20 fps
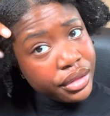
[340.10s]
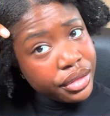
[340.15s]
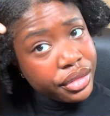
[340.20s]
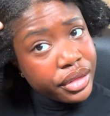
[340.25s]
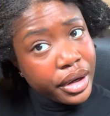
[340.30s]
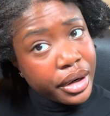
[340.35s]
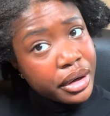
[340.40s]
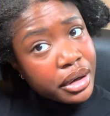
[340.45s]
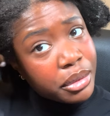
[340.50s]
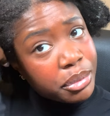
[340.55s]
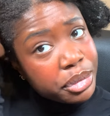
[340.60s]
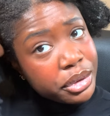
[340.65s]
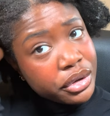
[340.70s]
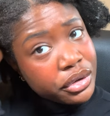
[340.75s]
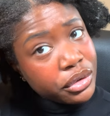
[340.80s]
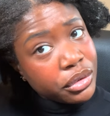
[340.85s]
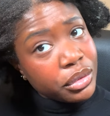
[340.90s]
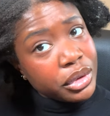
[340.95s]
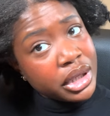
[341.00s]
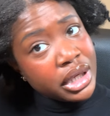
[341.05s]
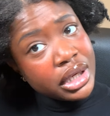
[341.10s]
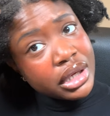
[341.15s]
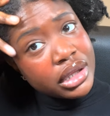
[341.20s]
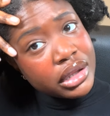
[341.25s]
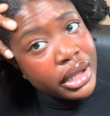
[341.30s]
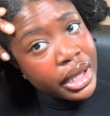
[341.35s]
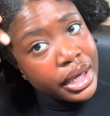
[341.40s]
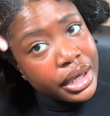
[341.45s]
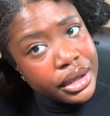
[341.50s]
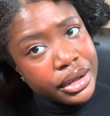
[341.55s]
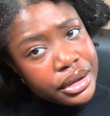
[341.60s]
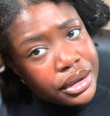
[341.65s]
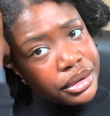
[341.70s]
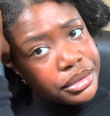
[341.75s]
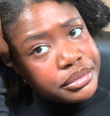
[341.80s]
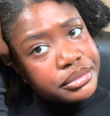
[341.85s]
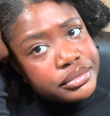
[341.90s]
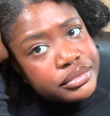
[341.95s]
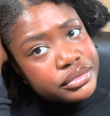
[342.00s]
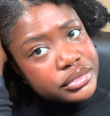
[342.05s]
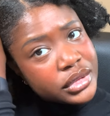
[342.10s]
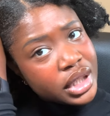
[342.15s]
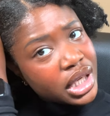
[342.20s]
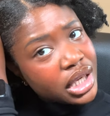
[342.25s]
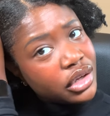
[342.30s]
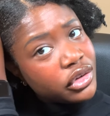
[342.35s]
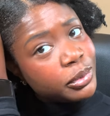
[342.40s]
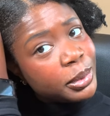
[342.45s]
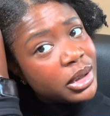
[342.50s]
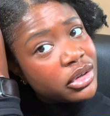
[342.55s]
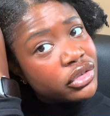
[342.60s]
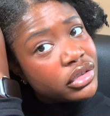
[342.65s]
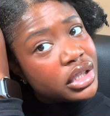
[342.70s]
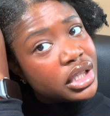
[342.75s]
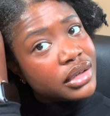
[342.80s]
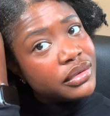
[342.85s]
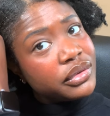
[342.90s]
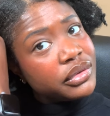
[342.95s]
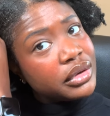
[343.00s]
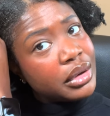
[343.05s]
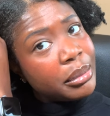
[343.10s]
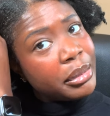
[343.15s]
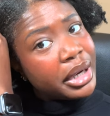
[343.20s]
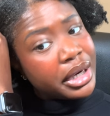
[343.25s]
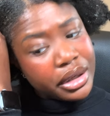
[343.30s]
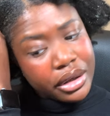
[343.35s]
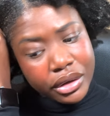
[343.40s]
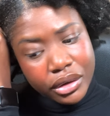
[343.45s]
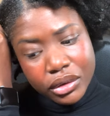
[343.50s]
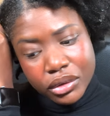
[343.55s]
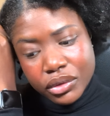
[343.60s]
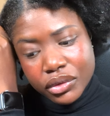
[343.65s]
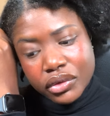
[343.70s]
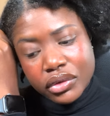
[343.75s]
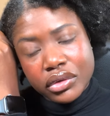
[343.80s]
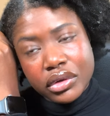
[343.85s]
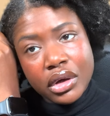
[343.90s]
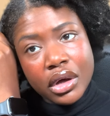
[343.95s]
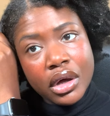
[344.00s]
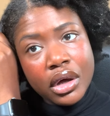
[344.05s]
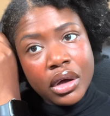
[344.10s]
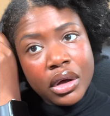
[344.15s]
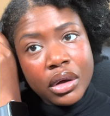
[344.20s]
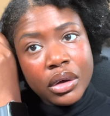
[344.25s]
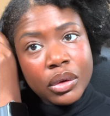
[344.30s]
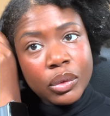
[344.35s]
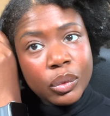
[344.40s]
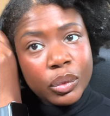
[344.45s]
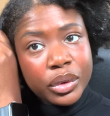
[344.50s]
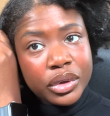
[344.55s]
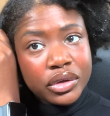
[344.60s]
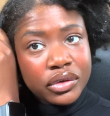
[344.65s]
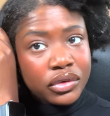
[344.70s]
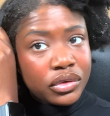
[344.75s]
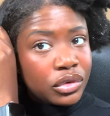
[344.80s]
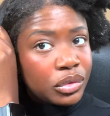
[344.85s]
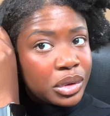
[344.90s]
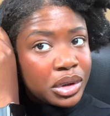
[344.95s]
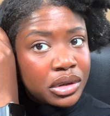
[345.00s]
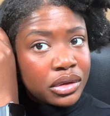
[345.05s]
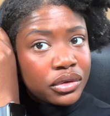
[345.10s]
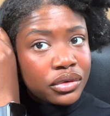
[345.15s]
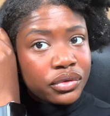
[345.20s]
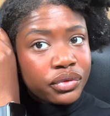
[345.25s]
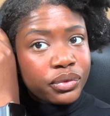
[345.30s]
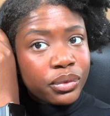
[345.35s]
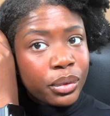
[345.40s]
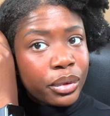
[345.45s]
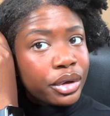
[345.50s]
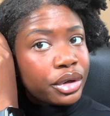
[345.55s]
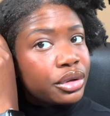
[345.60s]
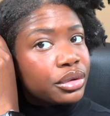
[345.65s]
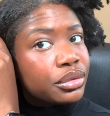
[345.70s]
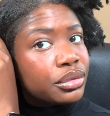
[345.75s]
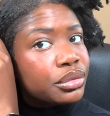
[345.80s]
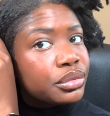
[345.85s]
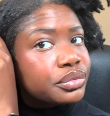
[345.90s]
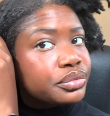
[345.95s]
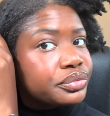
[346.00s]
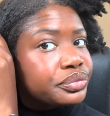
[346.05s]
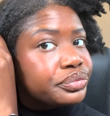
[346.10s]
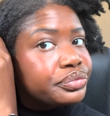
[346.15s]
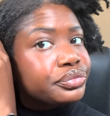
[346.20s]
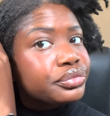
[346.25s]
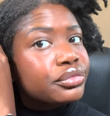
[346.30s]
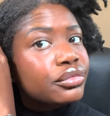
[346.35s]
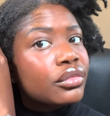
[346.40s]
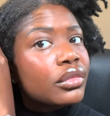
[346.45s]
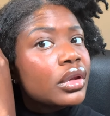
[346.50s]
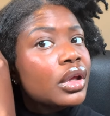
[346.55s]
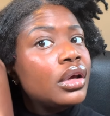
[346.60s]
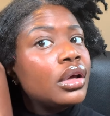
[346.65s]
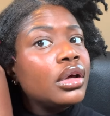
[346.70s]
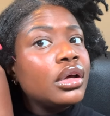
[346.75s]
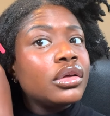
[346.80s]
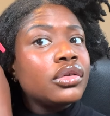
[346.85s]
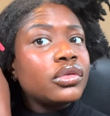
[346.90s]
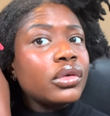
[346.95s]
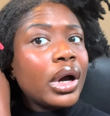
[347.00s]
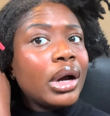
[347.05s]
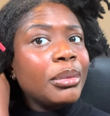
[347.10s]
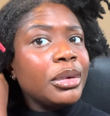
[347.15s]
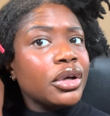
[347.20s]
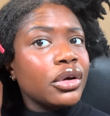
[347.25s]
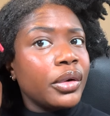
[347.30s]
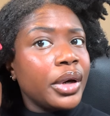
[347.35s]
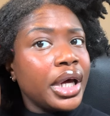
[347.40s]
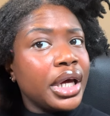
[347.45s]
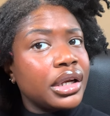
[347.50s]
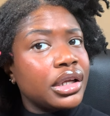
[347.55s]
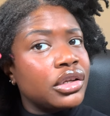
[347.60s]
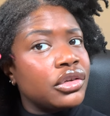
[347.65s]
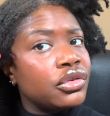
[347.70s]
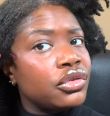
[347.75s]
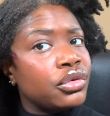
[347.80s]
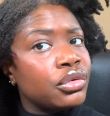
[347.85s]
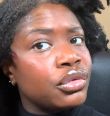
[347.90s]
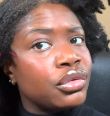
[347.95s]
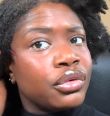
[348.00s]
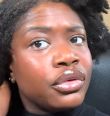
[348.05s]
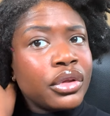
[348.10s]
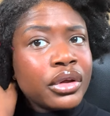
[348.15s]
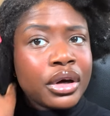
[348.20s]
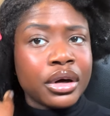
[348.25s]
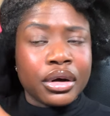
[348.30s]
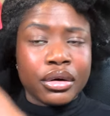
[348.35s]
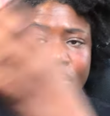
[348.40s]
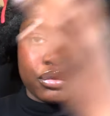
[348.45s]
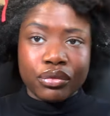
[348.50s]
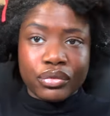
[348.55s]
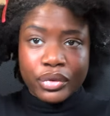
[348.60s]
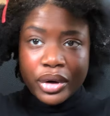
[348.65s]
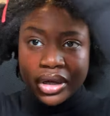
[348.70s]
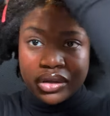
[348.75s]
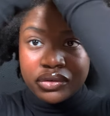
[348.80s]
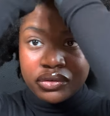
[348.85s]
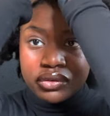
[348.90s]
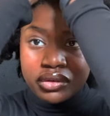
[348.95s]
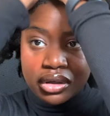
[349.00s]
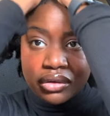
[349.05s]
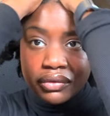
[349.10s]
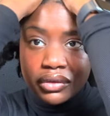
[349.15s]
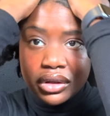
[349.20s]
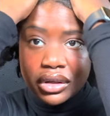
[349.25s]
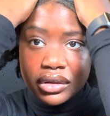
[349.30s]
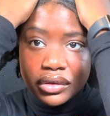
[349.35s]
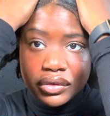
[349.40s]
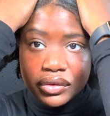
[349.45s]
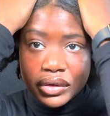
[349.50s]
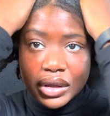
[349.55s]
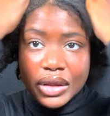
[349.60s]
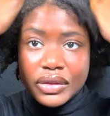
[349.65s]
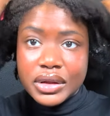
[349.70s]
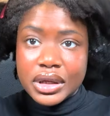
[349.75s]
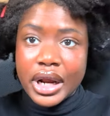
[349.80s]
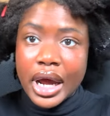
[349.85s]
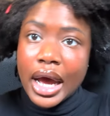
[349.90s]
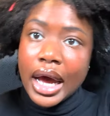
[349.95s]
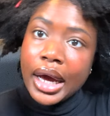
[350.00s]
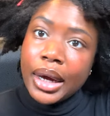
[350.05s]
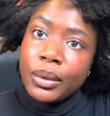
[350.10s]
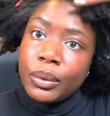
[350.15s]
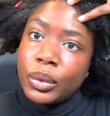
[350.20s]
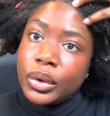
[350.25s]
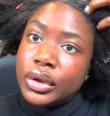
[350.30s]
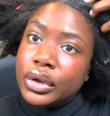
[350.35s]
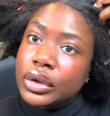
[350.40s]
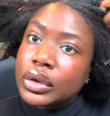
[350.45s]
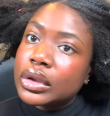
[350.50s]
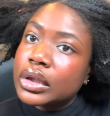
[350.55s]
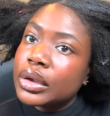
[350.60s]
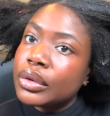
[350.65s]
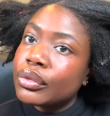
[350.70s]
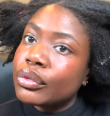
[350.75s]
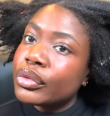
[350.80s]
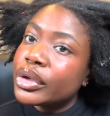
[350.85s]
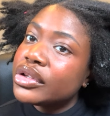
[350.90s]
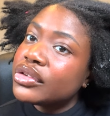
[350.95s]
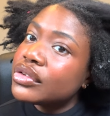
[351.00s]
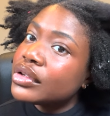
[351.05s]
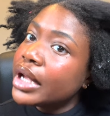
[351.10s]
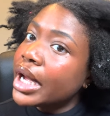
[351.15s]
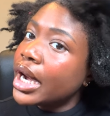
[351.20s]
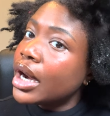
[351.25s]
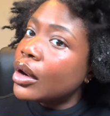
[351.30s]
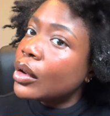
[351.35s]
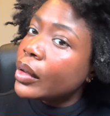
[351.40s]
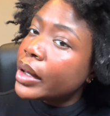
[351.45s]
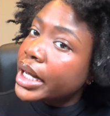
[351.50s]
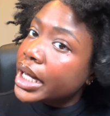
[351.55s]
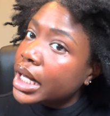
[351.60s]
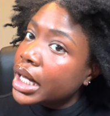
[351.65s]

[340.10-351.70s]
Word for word: therapeutic, like especially if somebody else was doing this for you. So I'm gonna go ahead and do the rest of this and then I will rinse it out